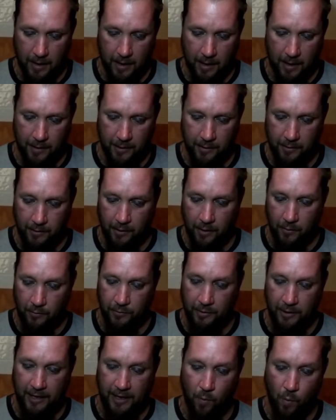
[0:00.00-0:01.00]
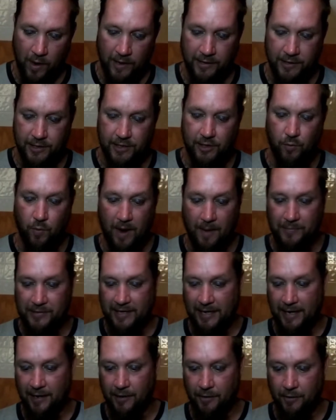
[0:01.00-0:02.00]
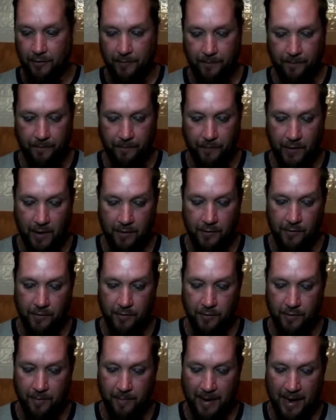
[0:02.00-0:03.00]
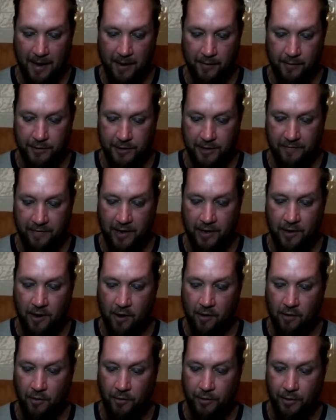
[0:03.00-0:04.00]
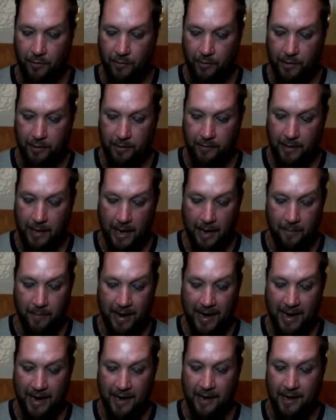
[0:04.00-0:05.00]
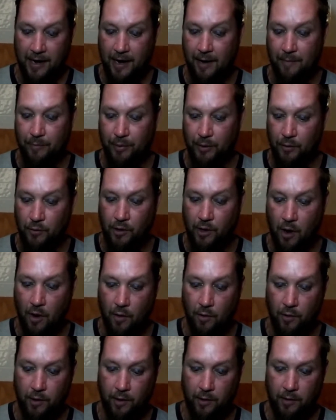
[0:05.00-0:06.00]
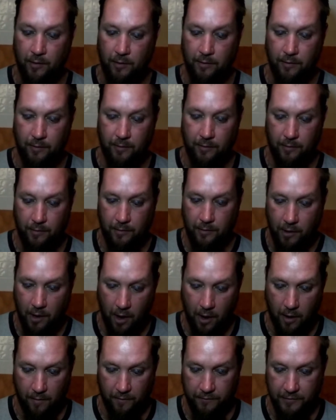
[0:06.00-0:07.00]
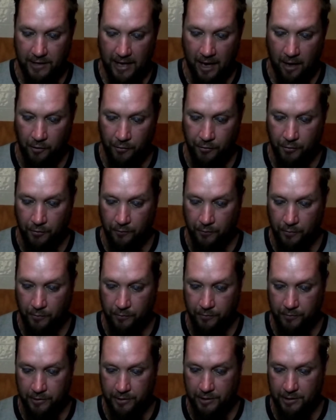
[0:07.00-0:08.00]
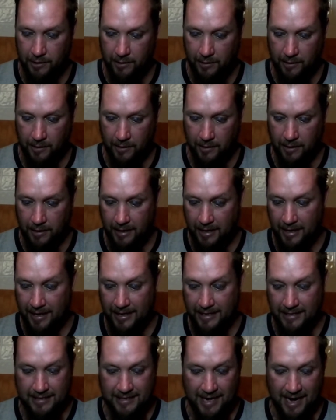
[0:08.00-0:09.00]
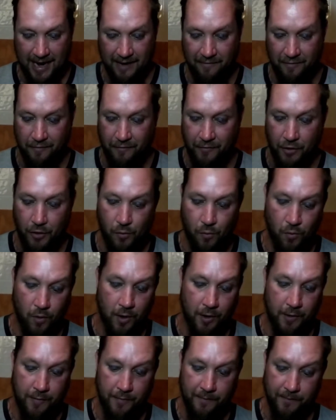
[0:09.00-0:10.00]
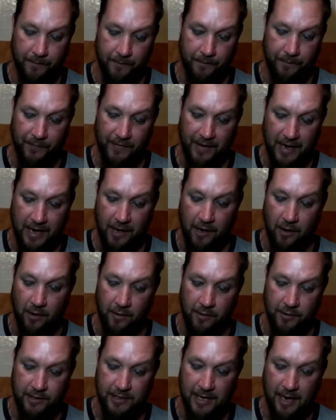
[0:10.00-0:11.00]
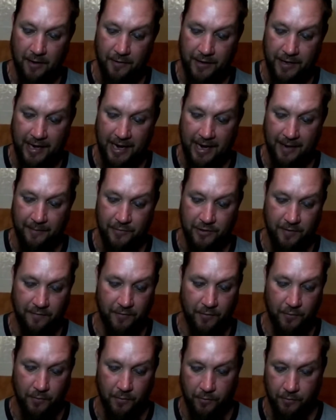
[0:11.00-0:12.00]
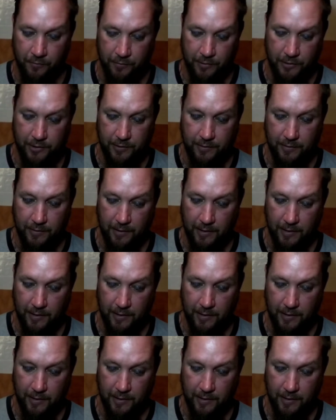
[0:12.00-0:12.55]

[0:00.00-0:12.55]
On a lonely, windswept hill, under the boughs of a gnarled oak, a man in a blue coat carves elder runes in a stave of yew wood. He calls out the names of the runes